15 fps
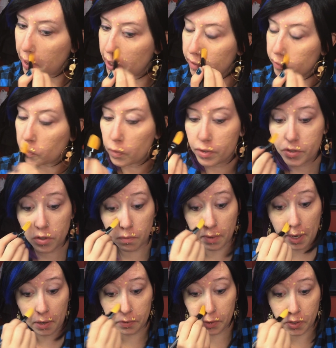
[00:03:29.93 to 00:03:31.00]
And of course
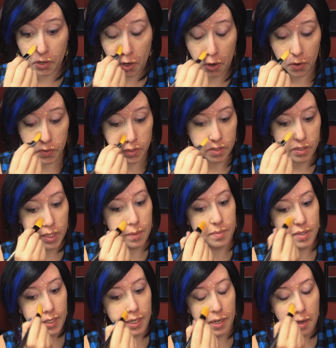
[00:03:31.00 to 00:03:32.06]
around the nose it
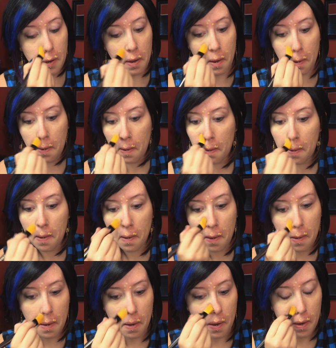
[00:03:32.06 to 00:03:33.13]
seems like
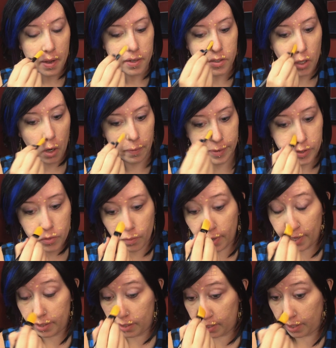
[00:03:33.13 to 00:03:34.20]
it's always
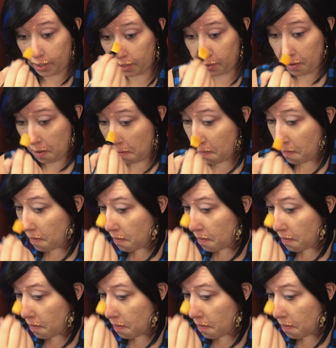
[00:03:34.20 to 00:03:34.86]
red there.